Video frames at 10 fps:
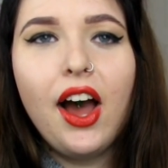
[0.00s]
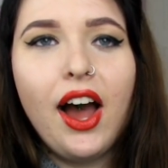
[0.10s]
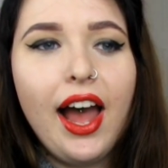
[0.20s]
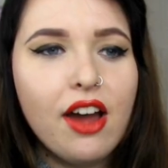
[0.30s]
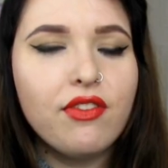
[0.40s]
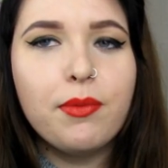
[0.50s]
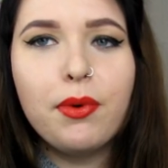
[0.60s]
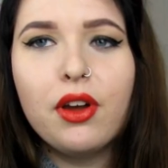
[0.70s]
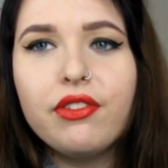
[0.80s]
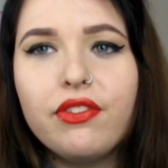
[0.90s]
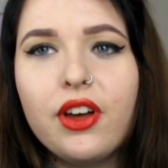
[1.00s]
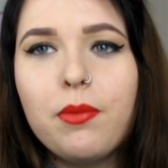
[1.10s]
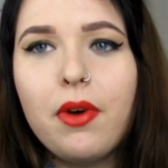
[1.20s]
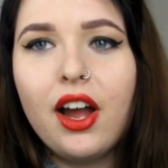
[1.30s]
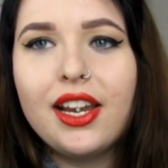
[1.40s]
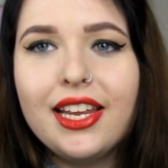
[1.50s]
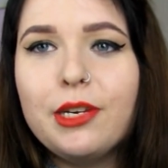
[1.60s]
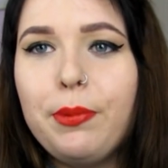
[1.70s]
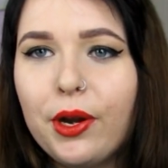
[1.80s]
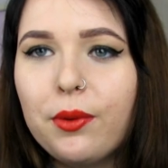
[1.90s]
I have read both of them. I need to
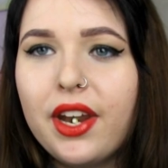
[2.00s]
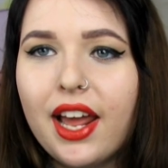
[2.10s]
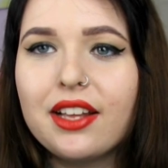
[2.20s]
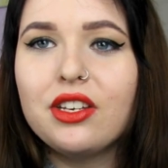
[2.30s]
pick up the next